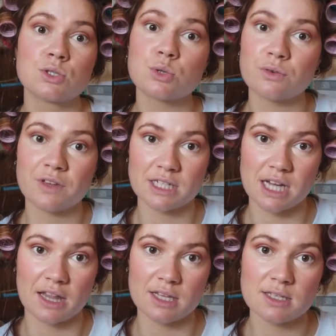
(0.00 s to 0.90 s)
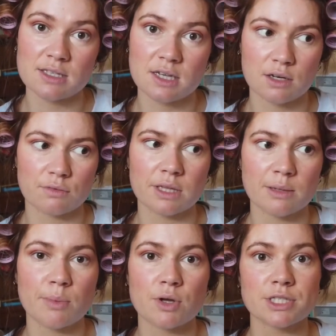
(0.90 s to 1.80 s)
to affect others in a
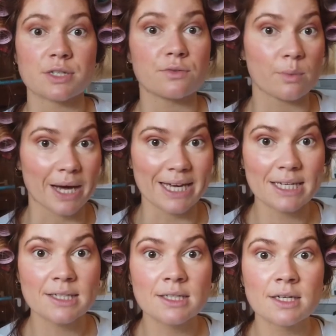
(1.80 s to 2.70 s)
really positive way.